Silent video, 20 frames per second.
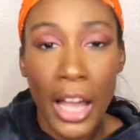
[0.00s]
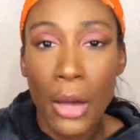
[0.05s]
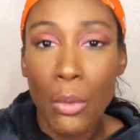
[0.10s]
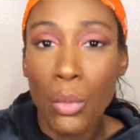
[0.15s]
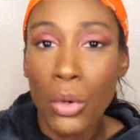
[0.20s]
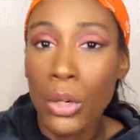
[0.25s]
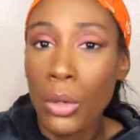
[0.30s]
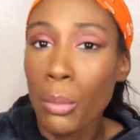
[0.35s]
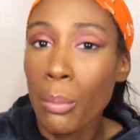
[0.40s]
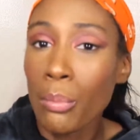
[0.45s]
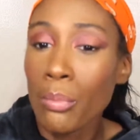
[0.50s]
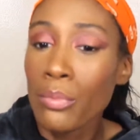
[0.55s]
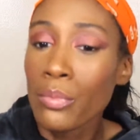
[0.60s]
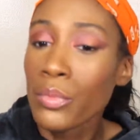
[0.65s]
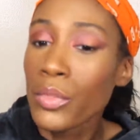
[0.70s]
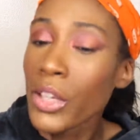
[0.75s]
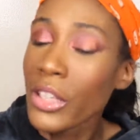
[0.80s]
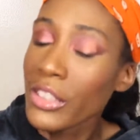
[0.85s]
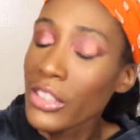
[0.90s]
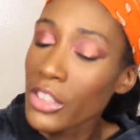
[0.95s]
I will
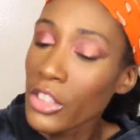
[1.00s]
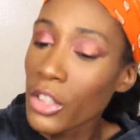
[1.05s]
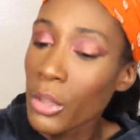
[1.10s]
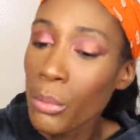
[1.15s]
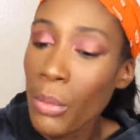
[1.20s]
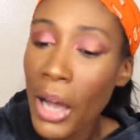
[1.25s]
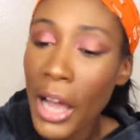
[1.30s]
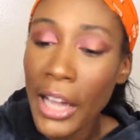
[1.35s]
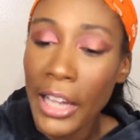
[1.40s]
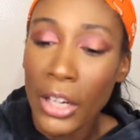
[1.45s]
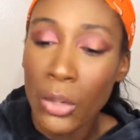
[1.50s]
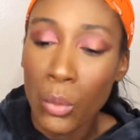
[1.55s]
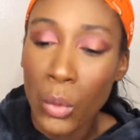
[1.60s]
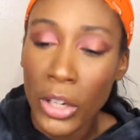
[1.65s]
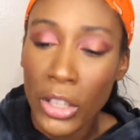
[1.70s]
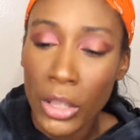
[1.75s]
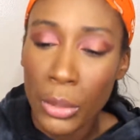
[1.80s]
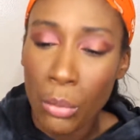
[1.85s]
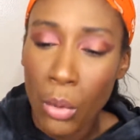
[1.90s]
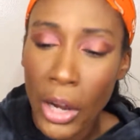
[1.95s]
consider buying at
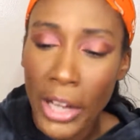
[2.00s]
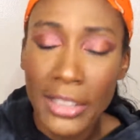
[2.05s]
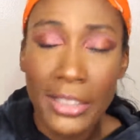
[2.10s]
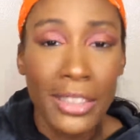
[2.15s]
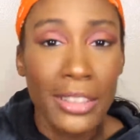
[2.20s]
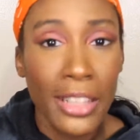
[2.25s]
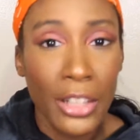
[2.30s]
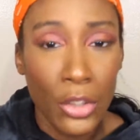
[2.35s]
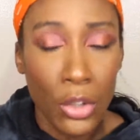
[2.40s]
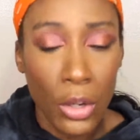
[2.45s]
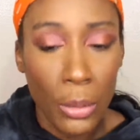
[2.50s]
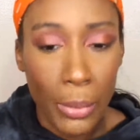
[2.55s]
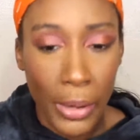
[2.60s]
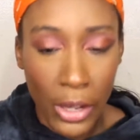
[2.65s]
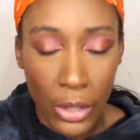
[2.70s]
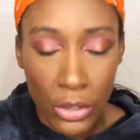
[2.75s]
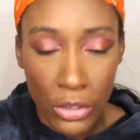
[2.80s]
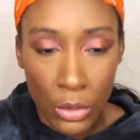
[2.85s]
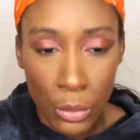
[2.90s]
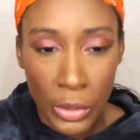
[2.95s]
regular price because I know her
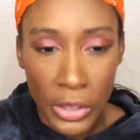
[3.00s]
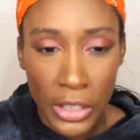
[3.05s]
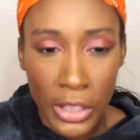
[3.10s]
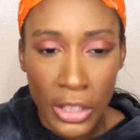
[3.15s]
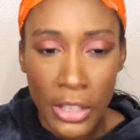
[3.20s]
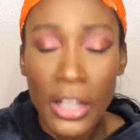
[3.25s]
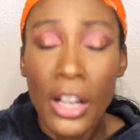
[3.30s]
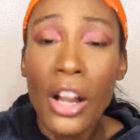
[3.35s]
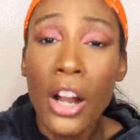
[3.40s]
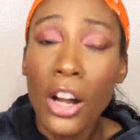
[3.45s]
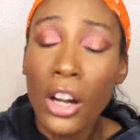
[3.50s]
powders are really good.